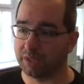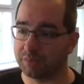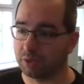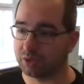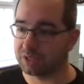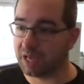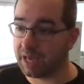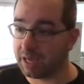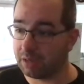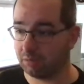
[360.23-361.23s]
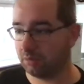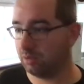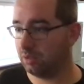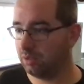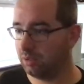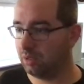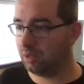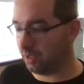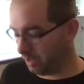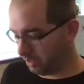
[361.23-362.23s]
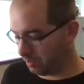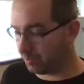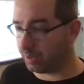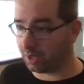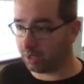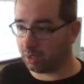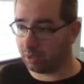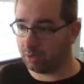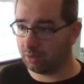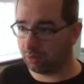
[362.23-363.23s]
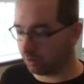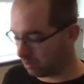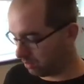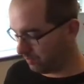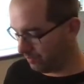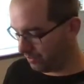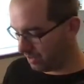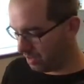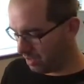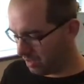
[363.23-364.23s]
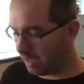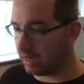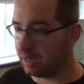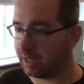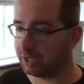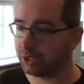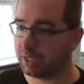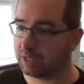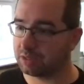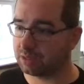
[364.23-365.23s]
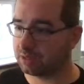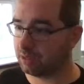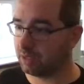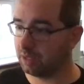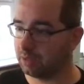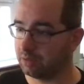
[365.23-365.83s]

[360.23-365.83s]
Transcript: them out as A and B or LHS and